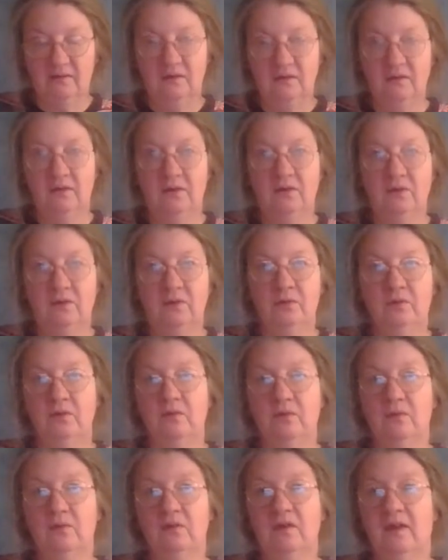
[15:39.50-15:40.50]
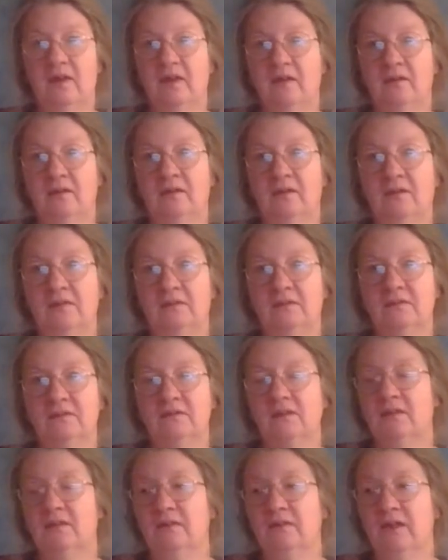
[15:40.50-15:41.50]
new candles
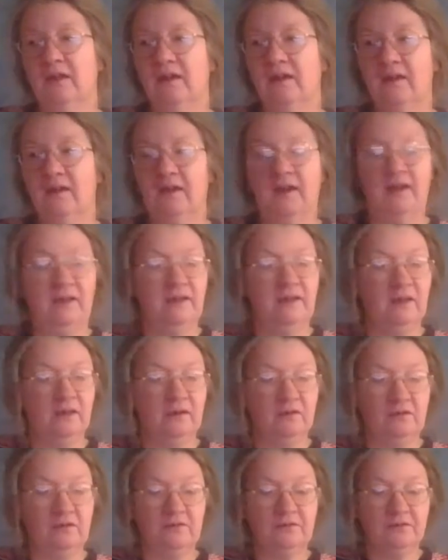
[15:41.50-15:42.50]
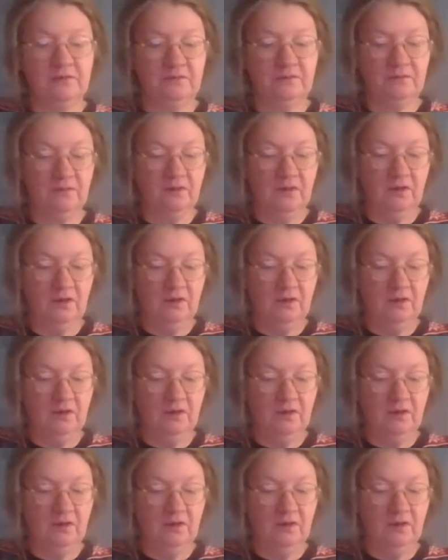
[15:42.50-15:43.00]
that I can also,